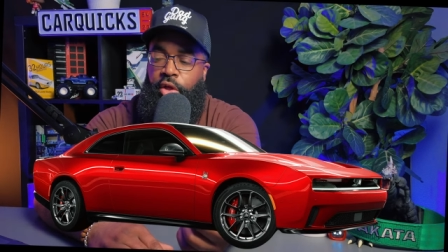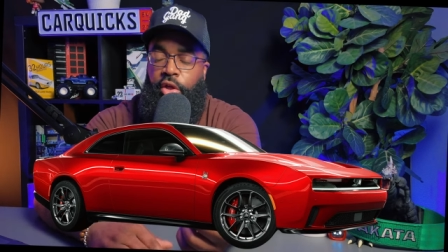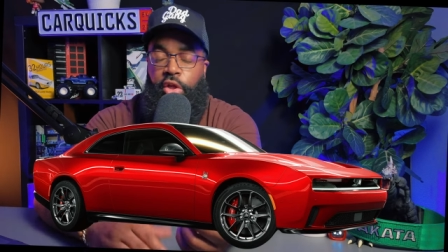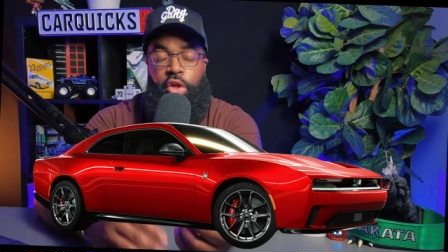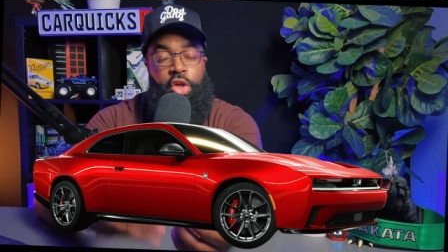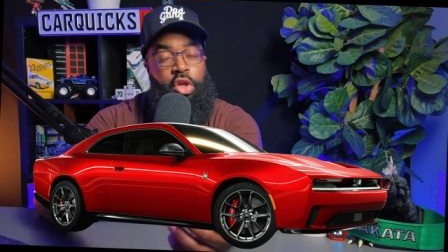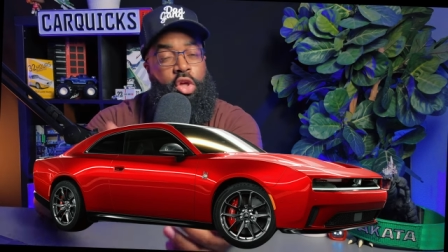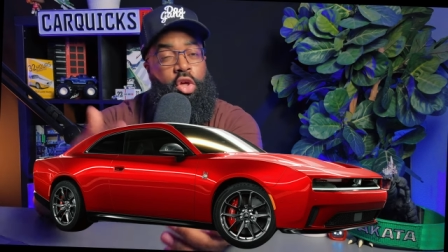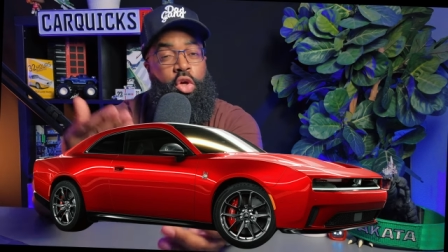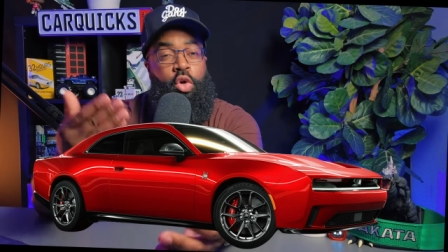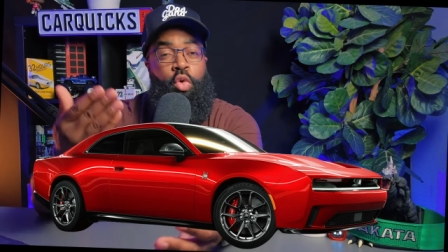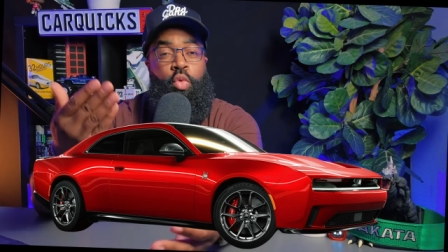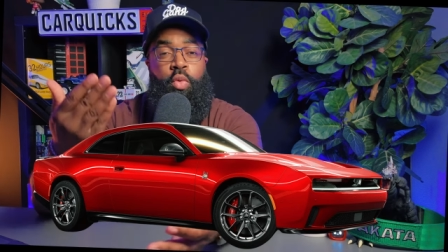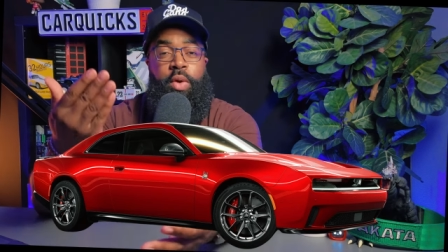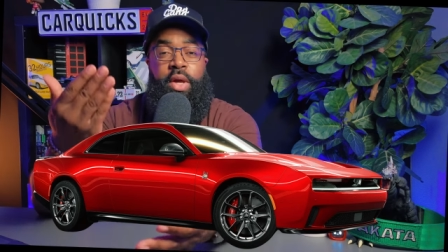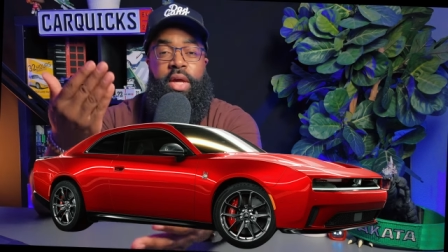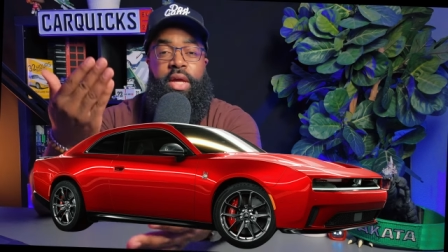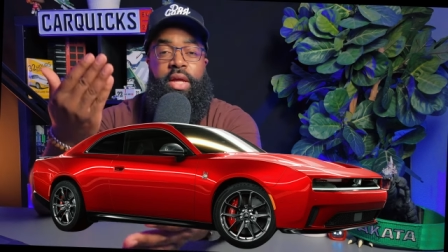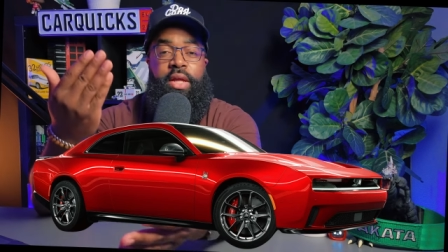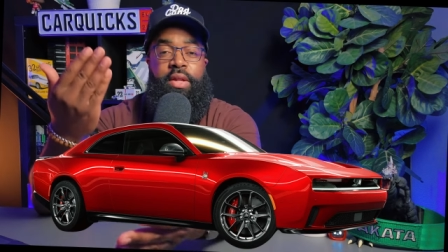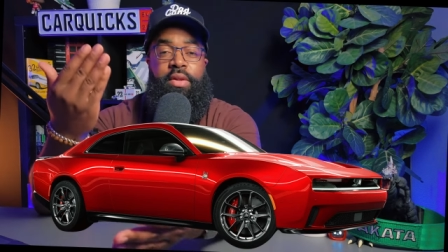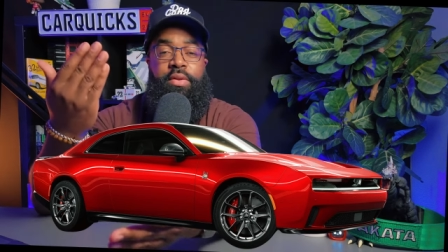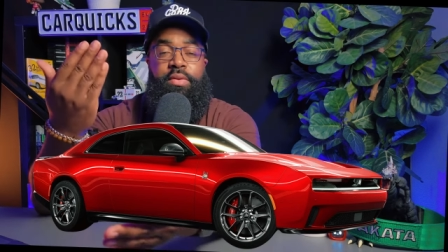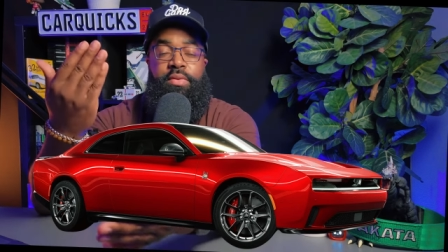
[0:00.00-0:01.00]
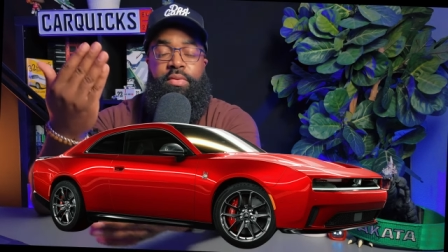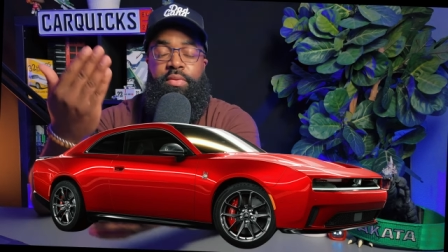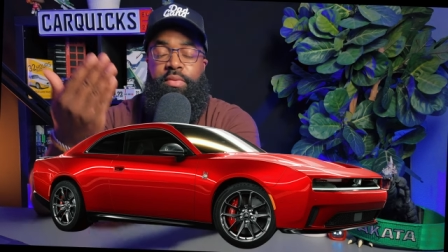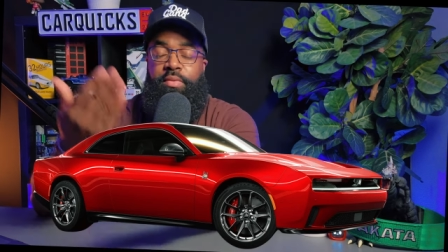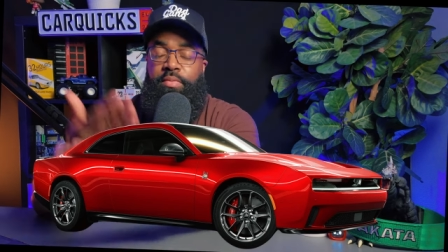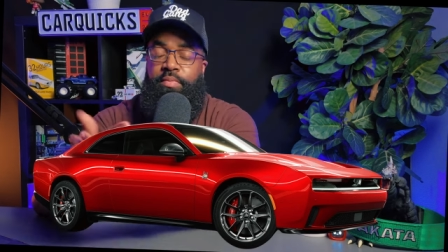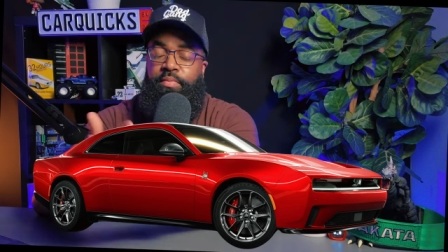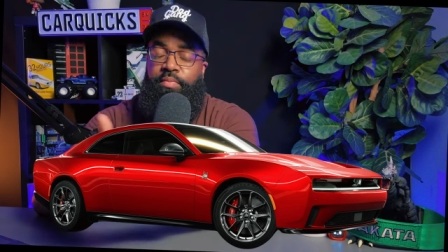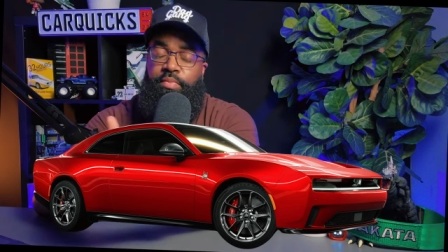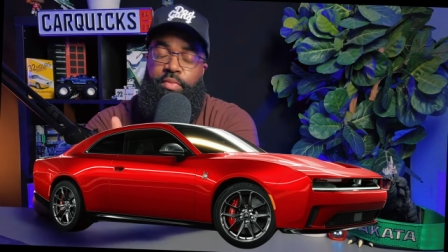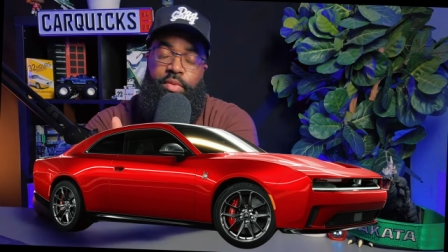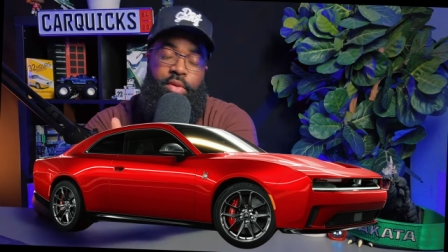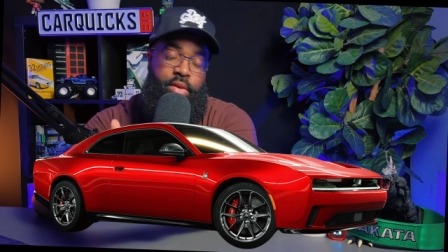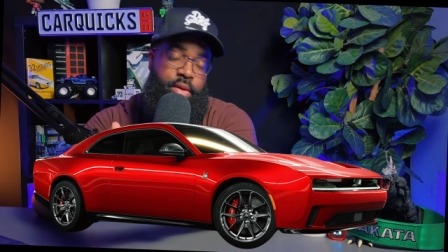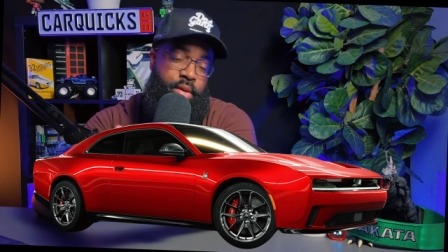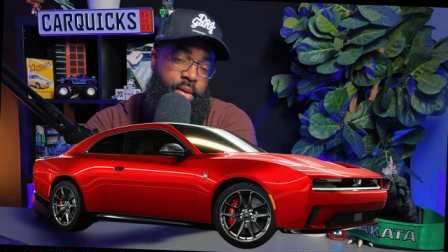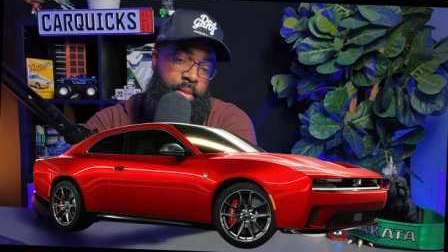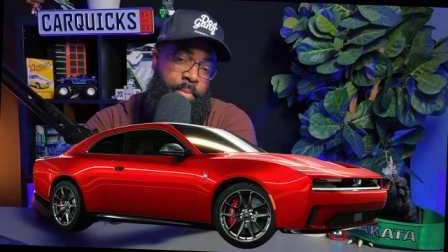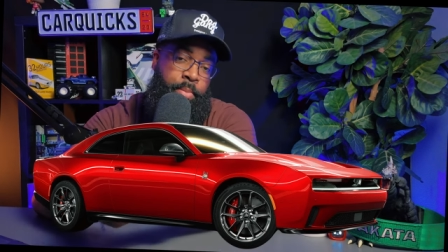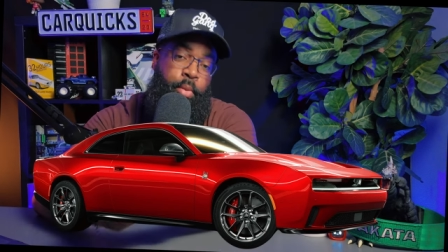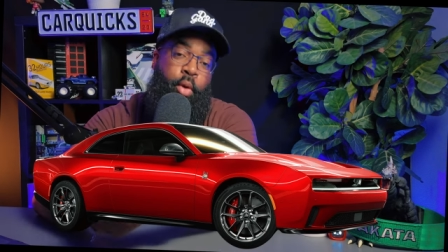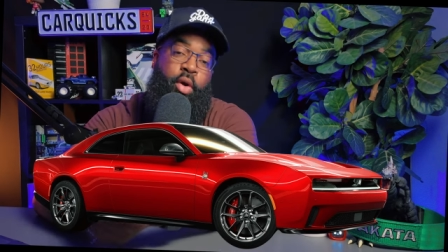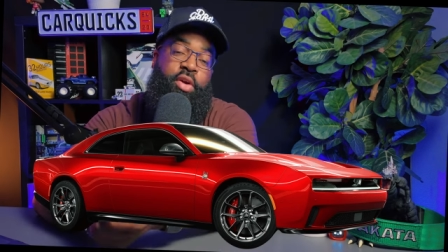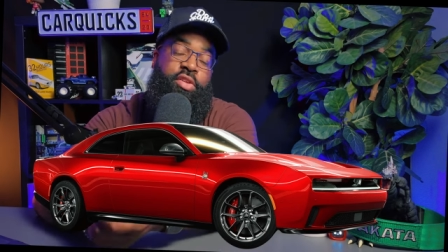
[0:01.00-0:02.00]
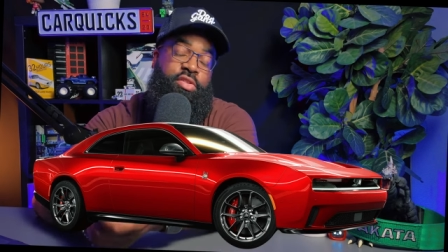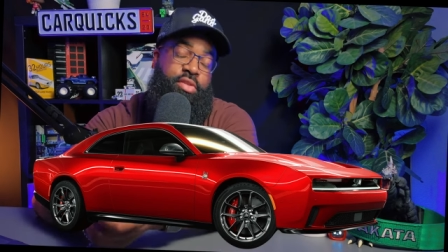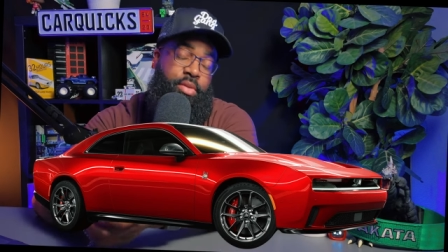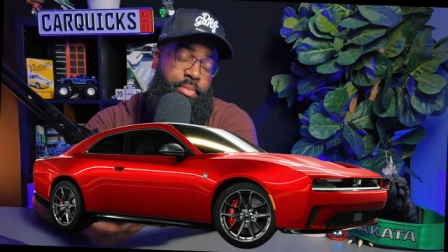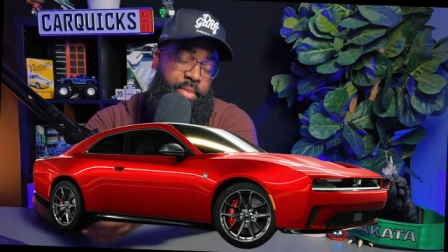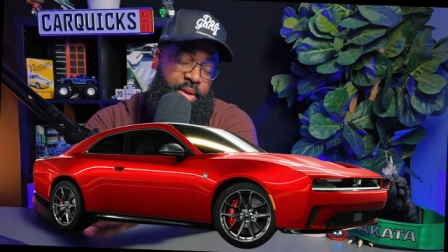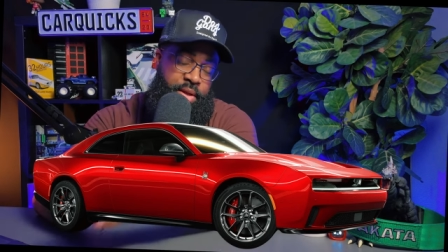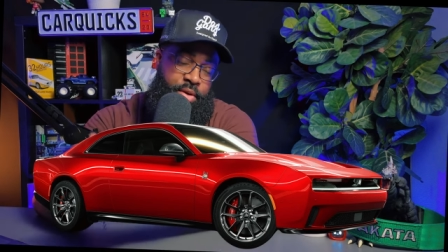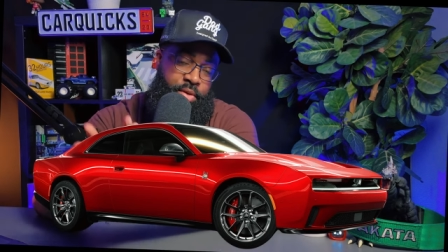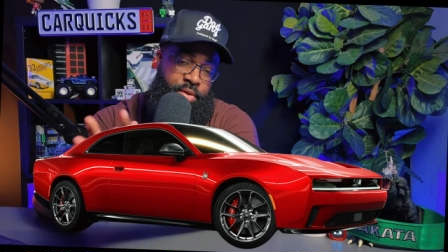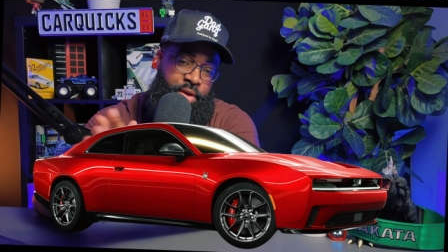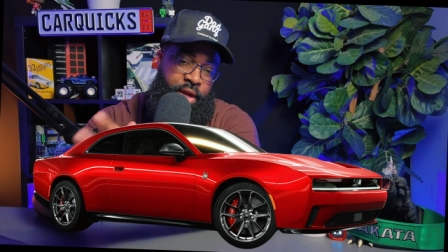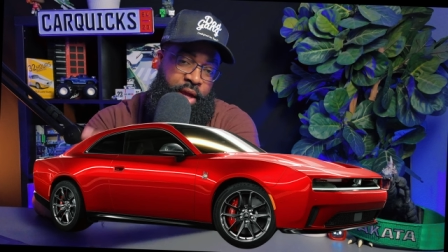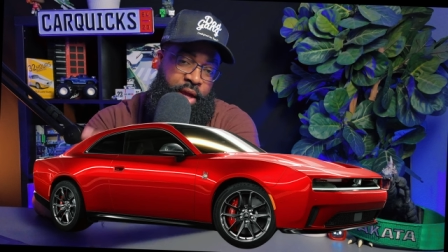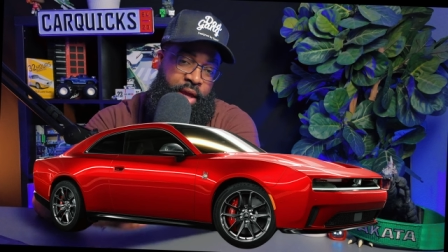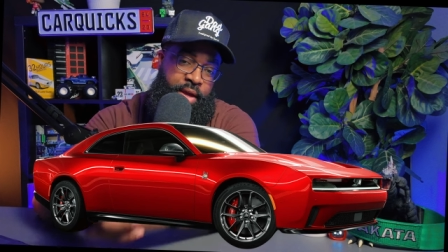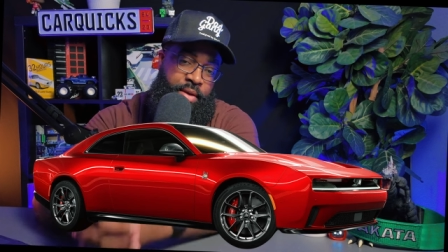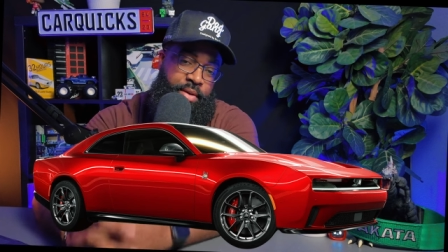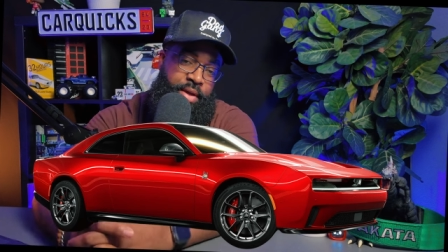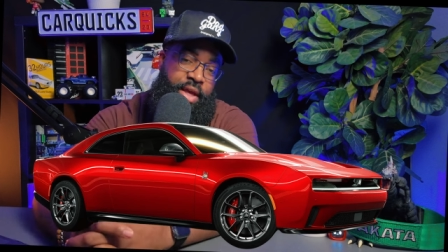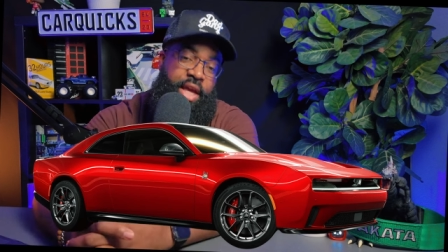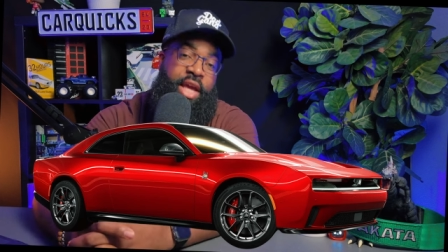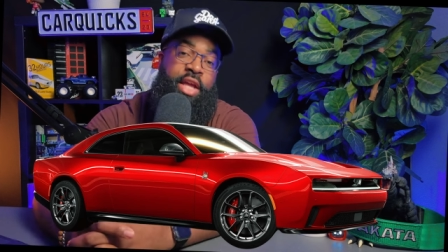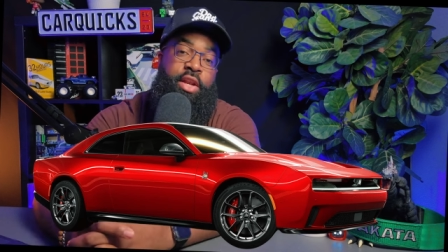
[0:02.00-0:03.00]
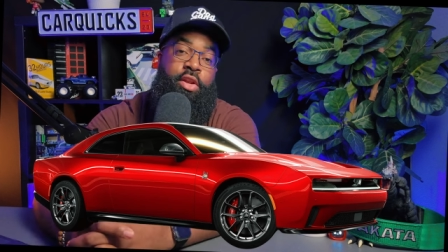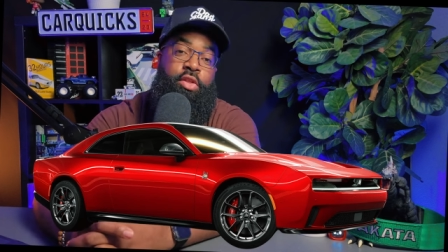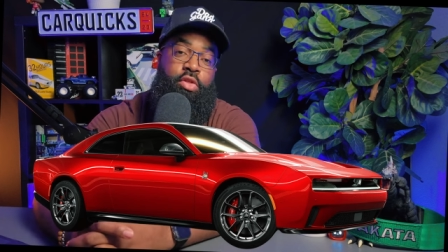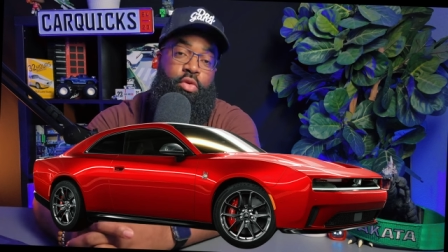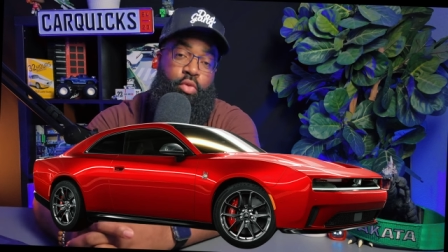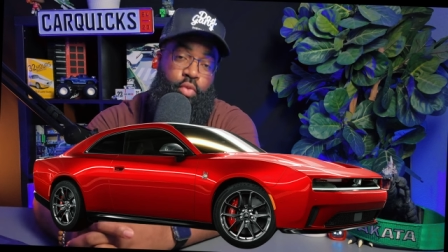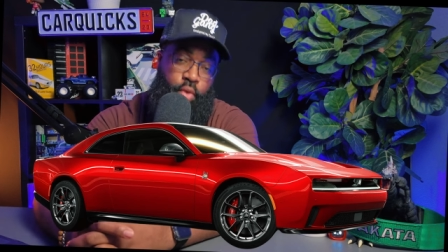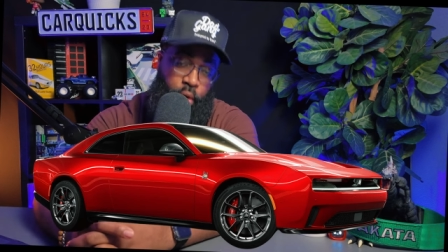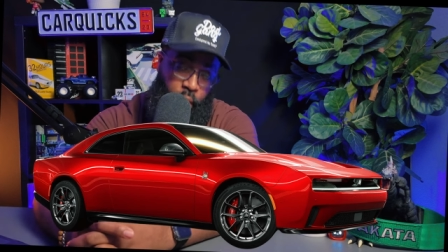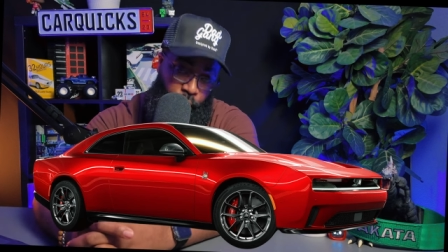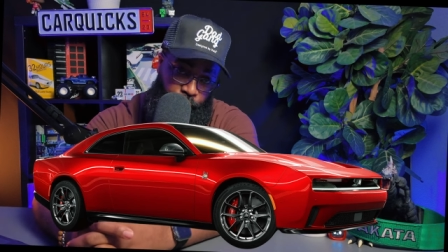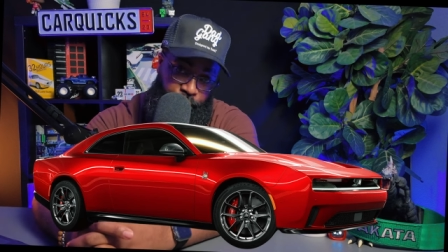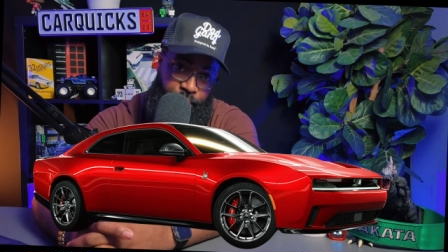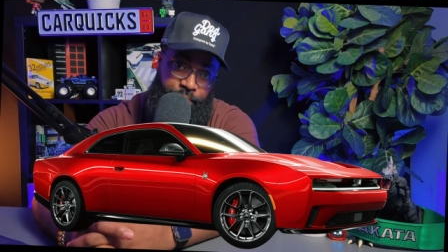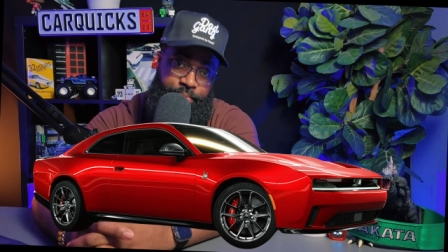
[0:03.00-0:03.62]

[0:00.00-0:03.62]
Cue in, boys to men, okay? End of the road.